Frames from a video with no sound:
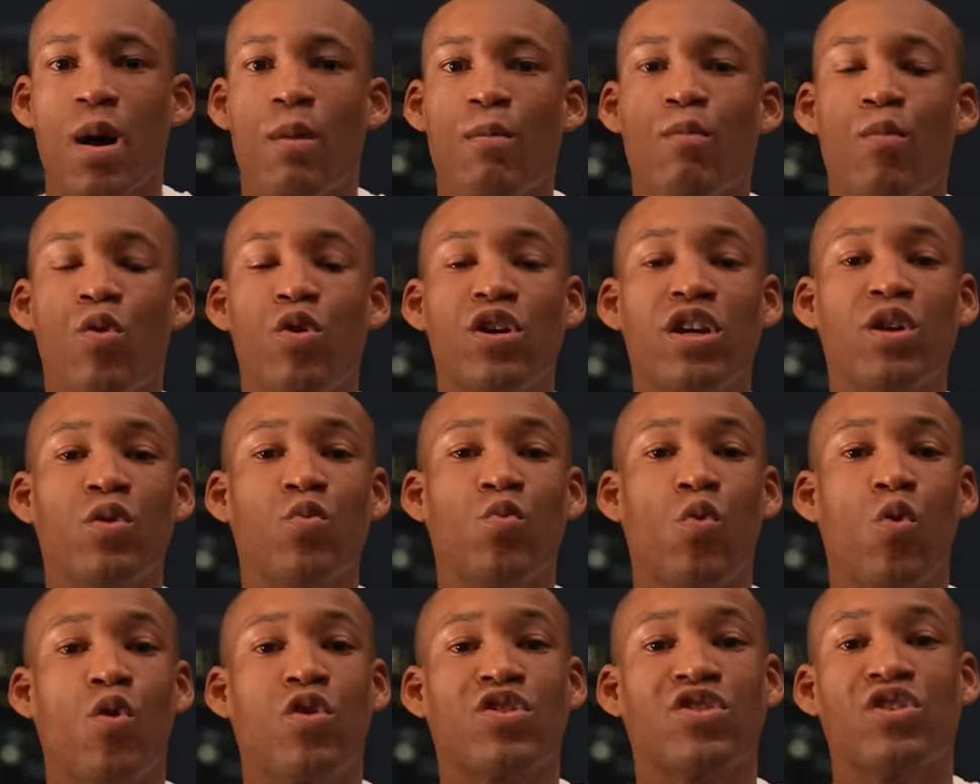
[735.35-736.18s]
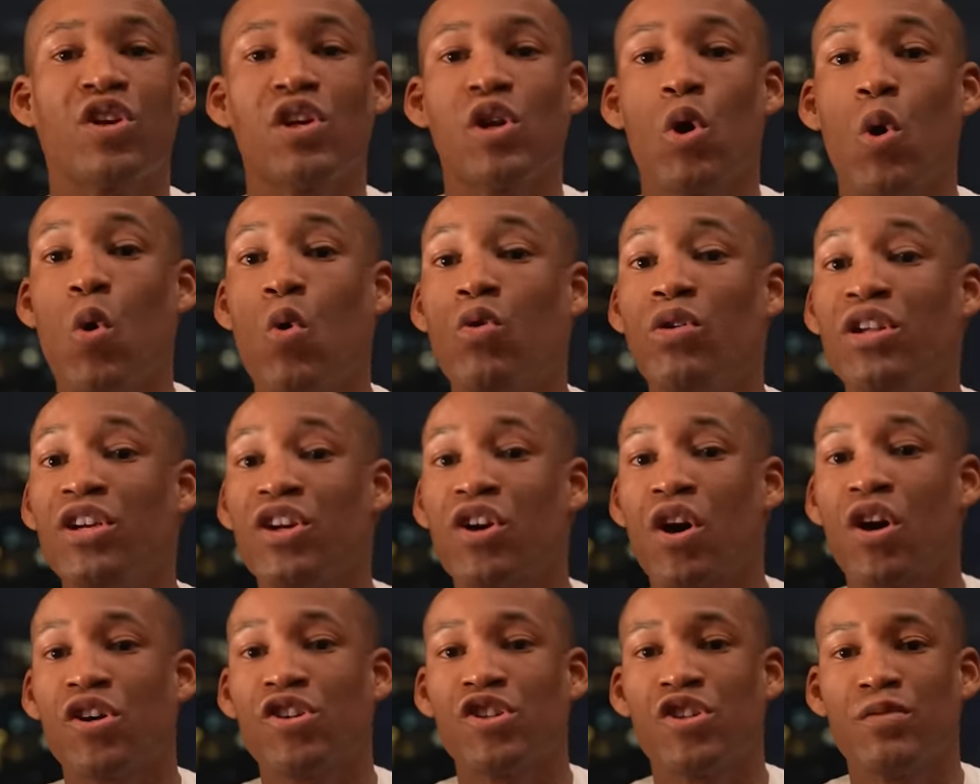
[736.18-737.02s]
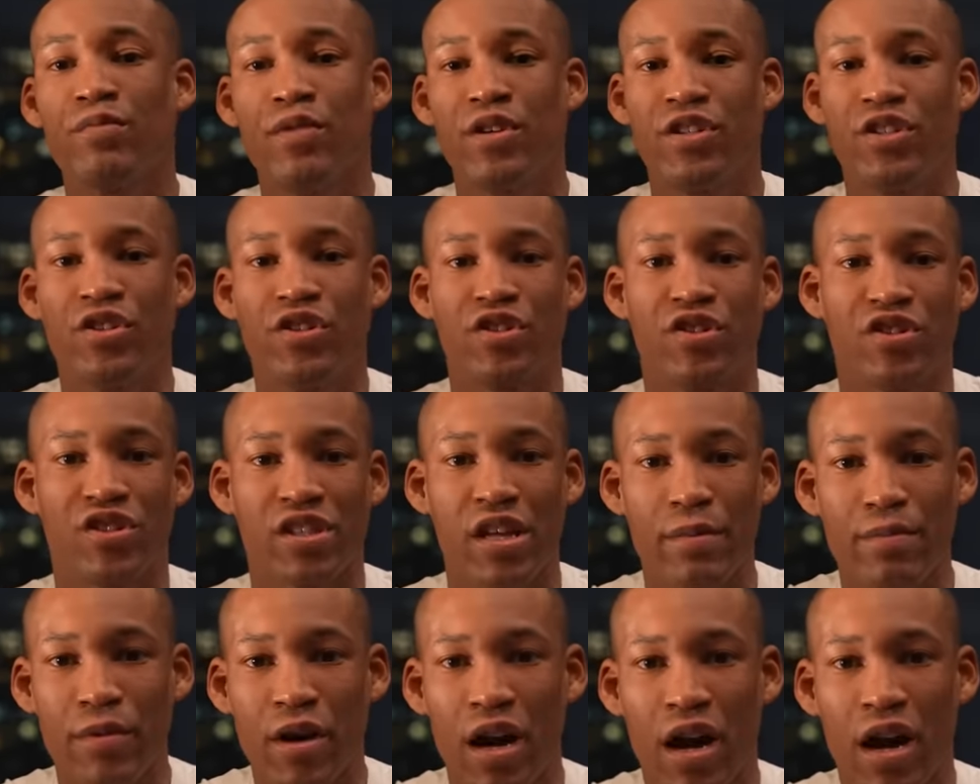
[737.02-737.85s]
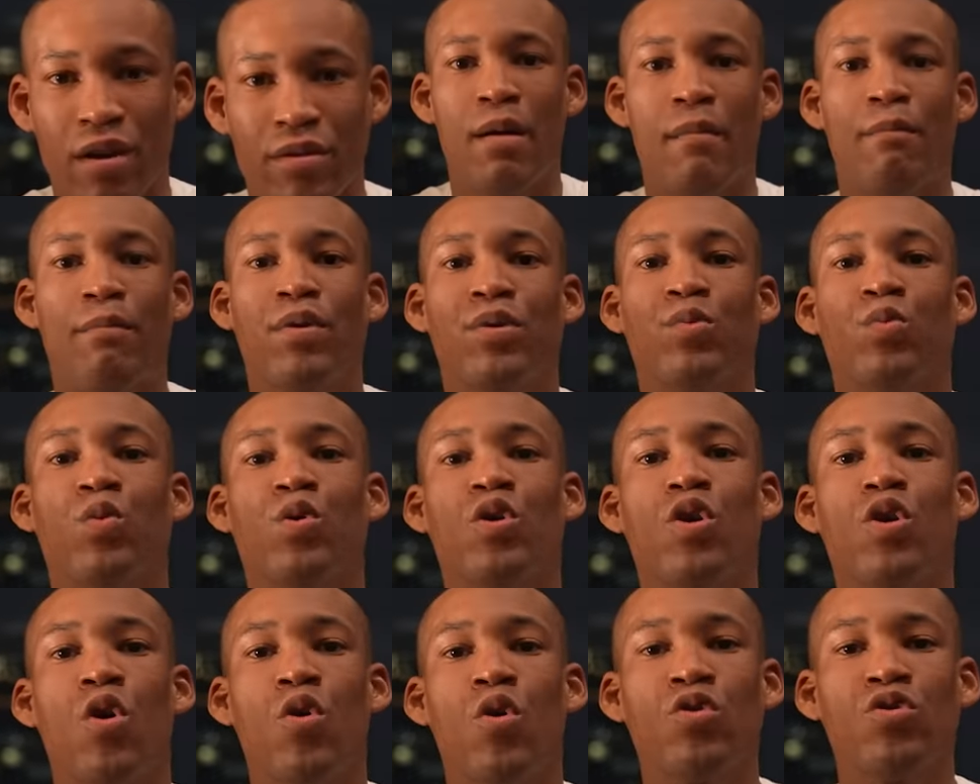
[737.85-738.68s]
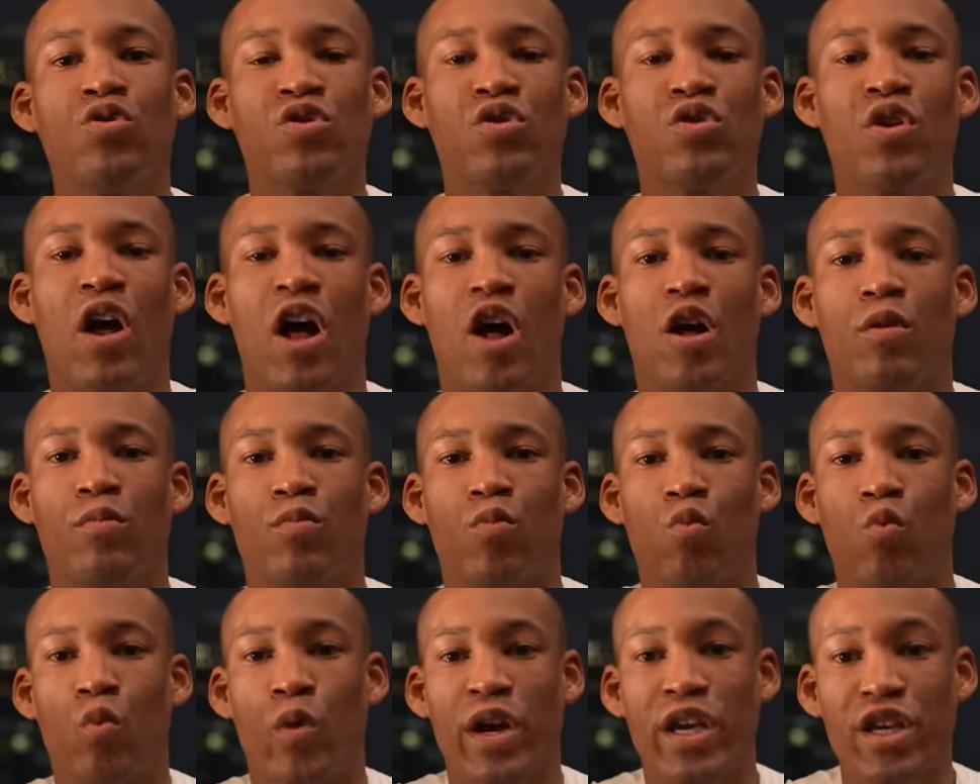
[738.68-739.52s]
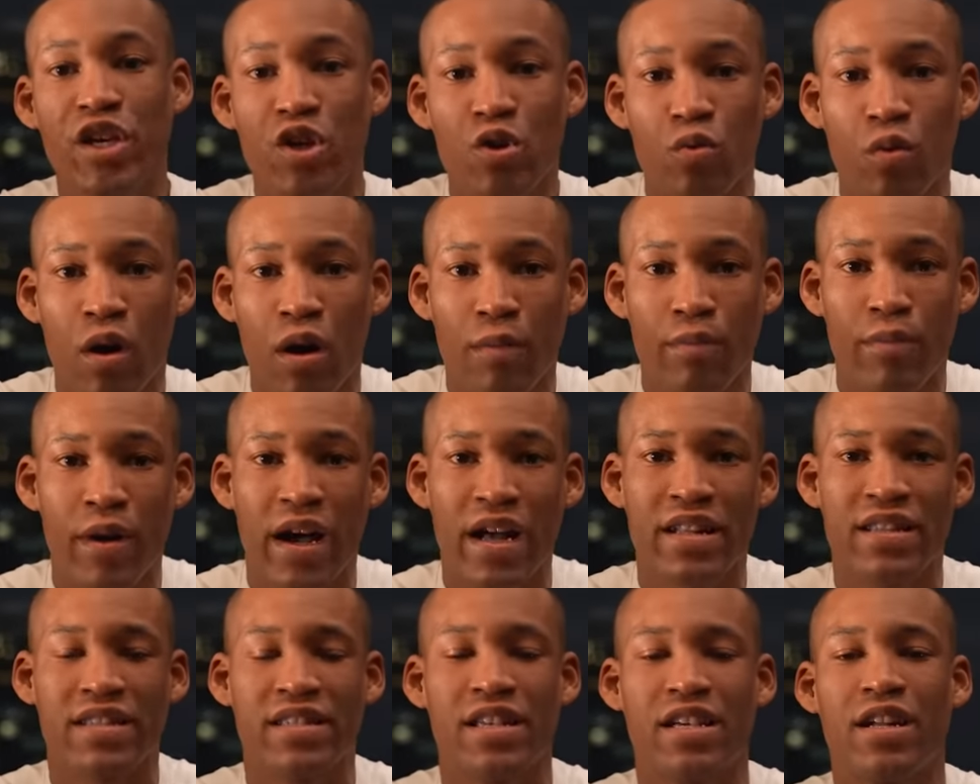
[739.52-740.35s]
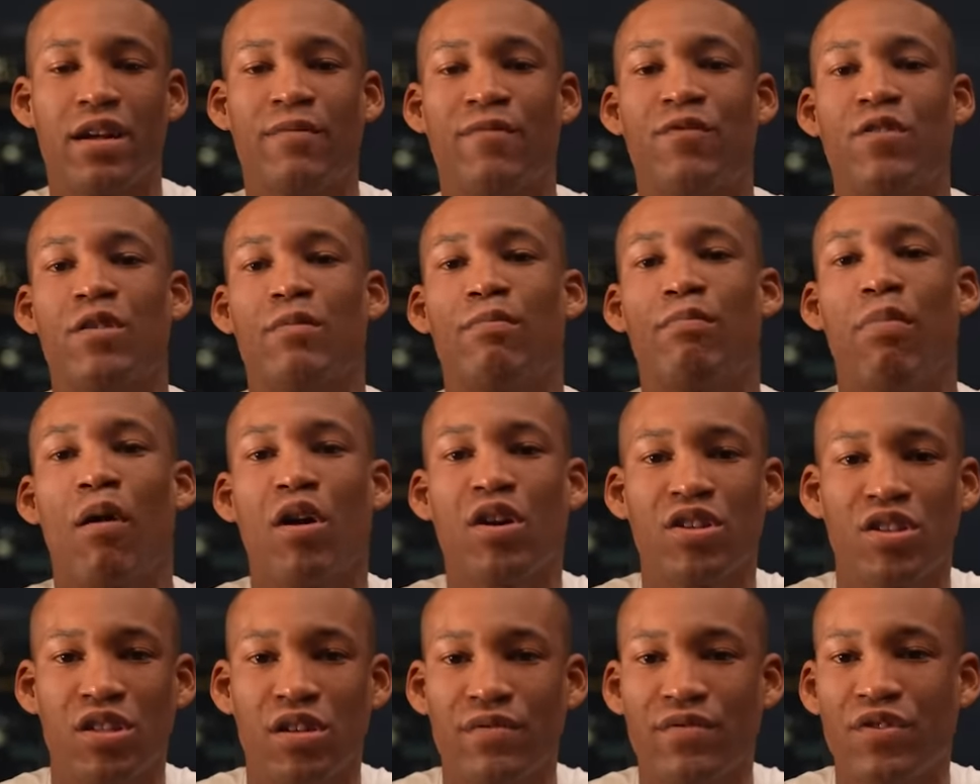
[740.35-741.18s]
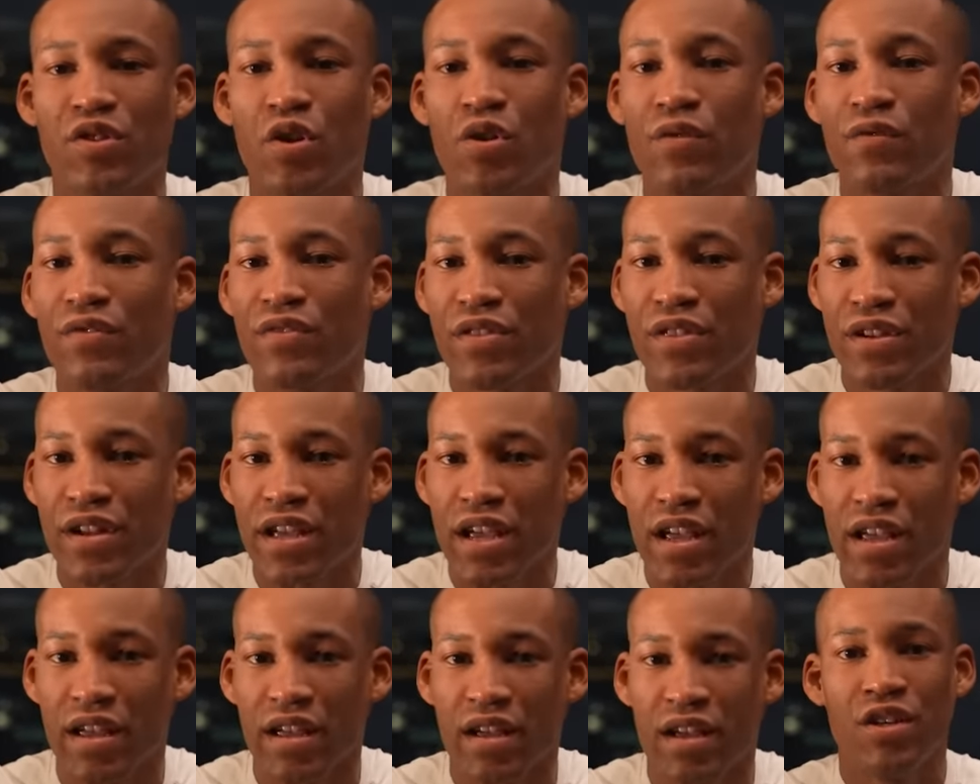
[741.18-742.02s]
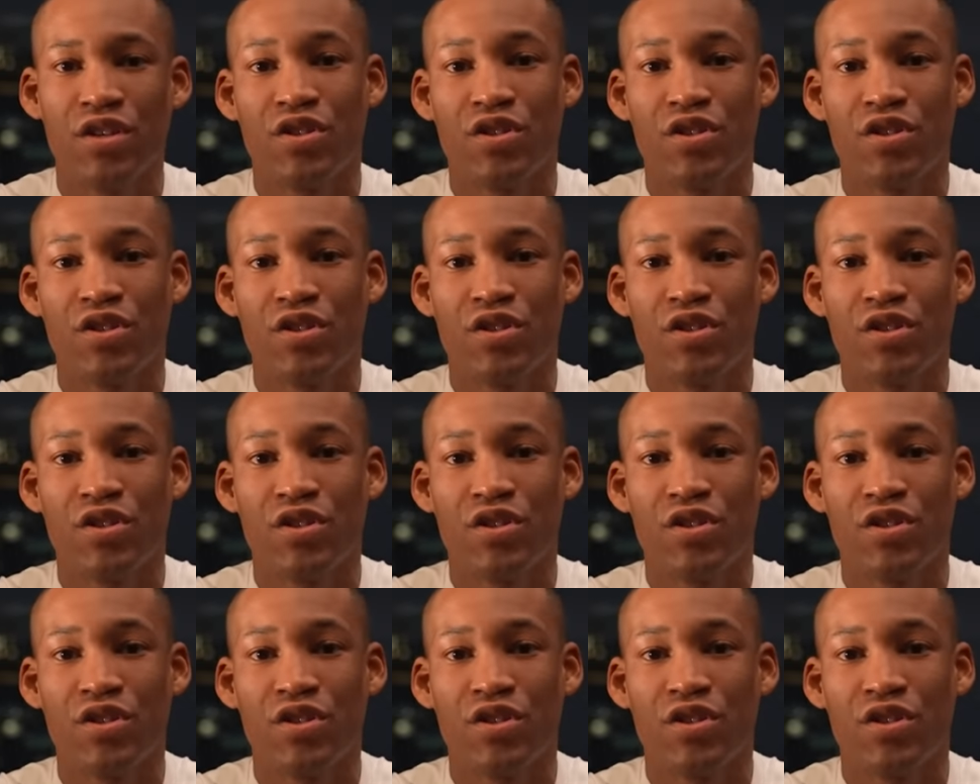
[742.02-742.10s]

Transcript: Morning walks not only contribute to your step count, but will also help wake you up and set up for a positive tone for the day.